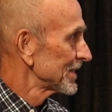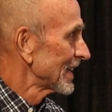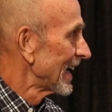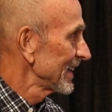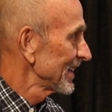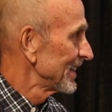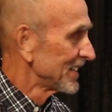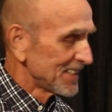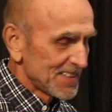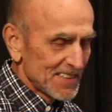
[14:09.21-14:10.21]
It's highly,
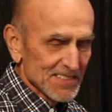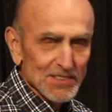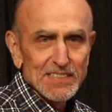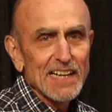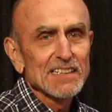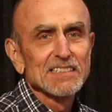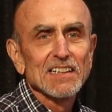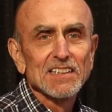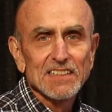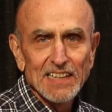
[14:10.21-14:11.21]
so it's had,
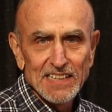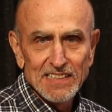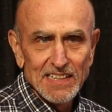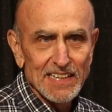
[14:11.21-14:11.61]
an